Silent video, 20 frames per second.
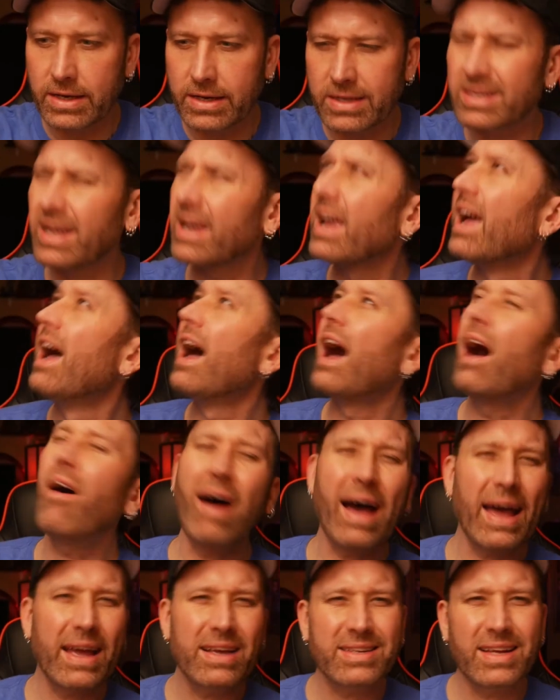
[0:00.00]
It's like, how
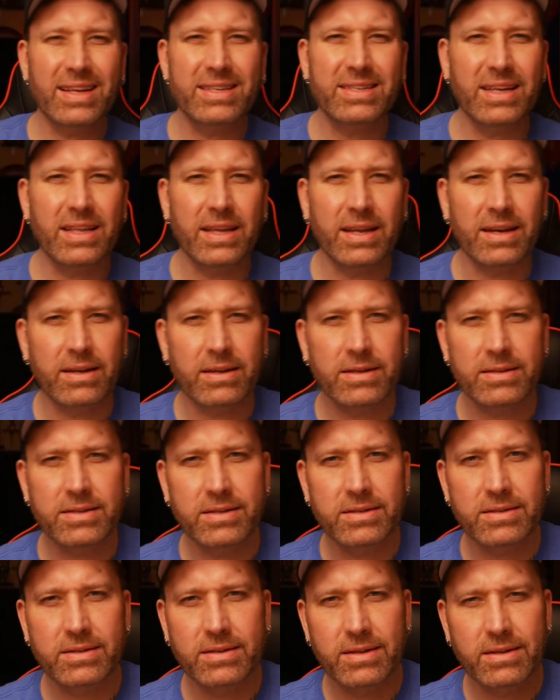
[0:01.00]
high is that ceiling? And he's
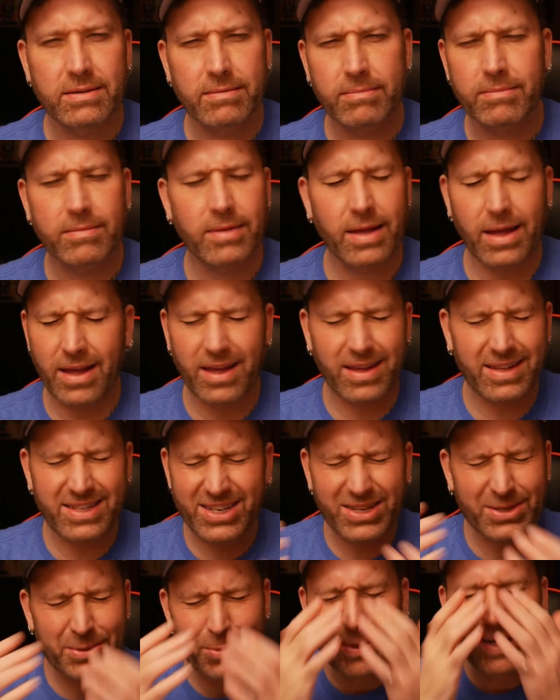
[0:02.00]
just, it's
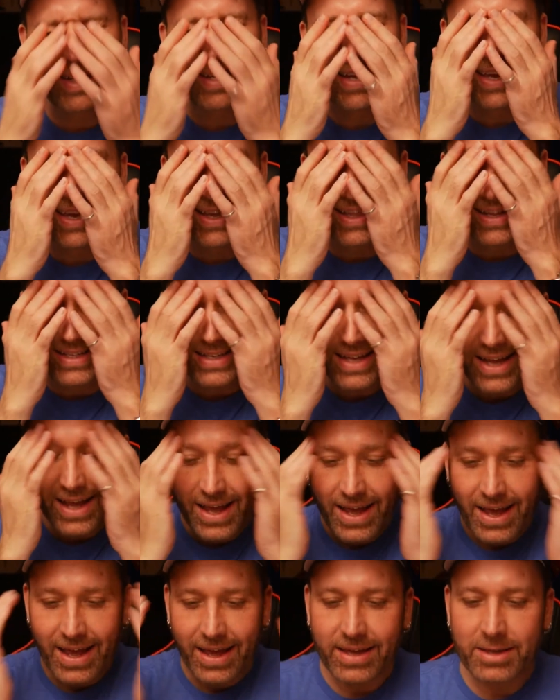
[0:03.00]
just ridiculous.
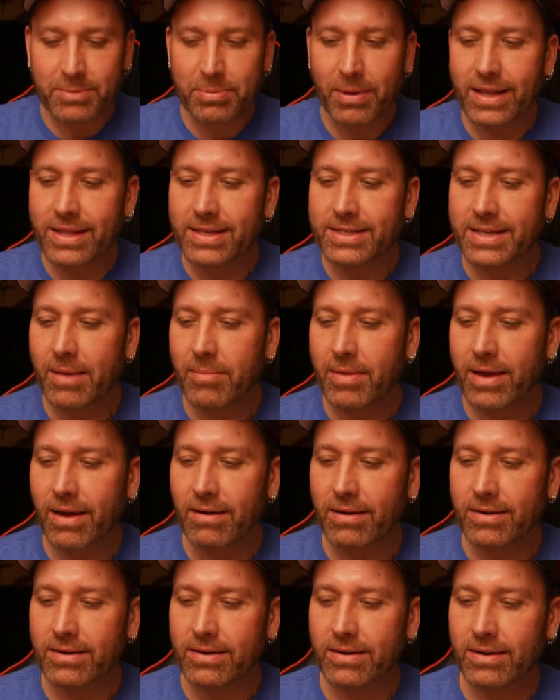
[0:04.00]
He's playing the same
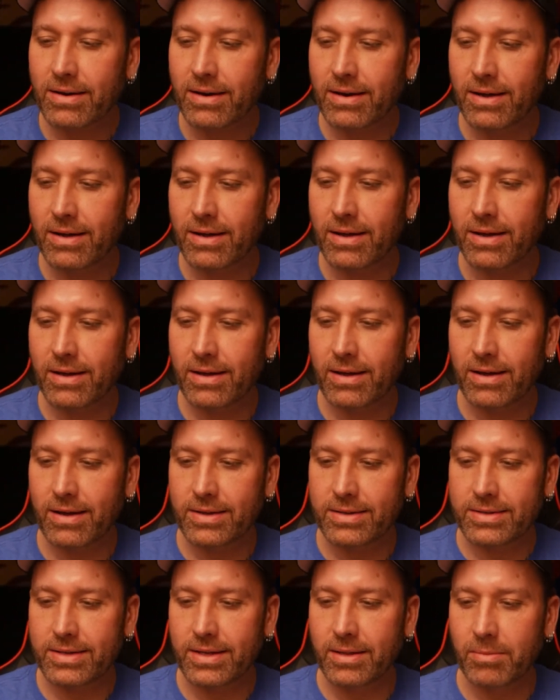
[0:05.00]
character
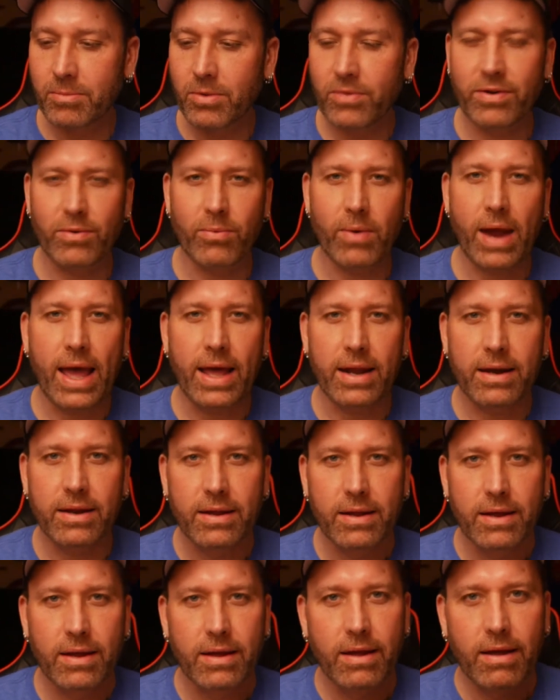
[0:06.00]
as in the movie Red.
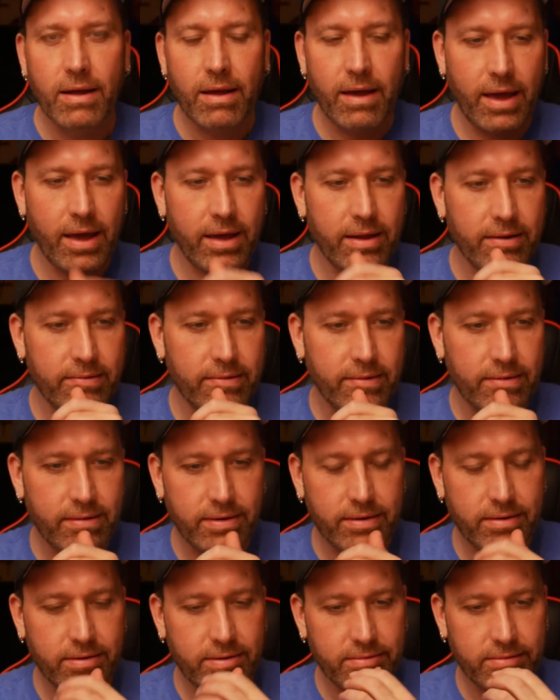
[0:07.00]
And
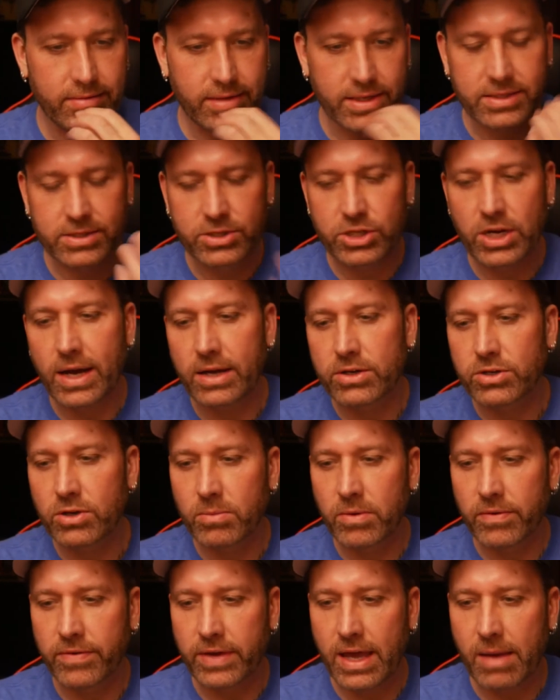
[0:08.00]
this G.I.
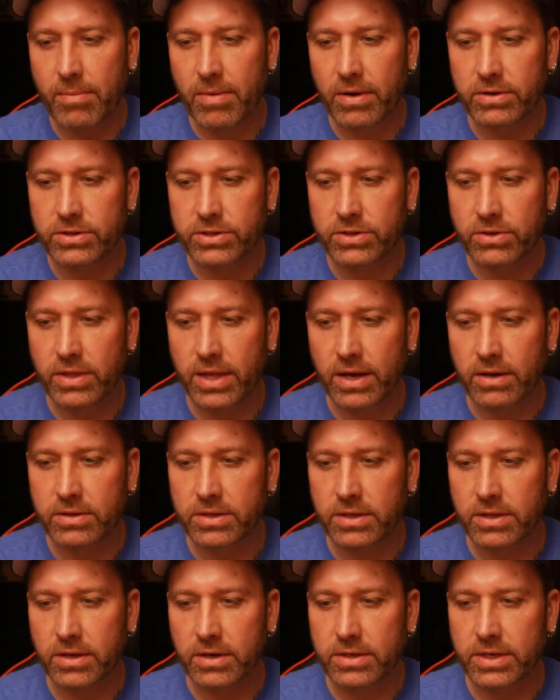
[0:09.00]
Joe movie came out in
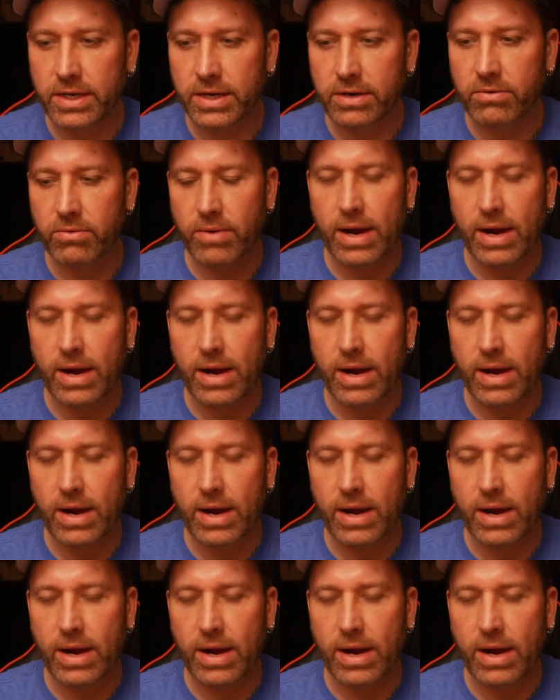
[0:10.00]
2013.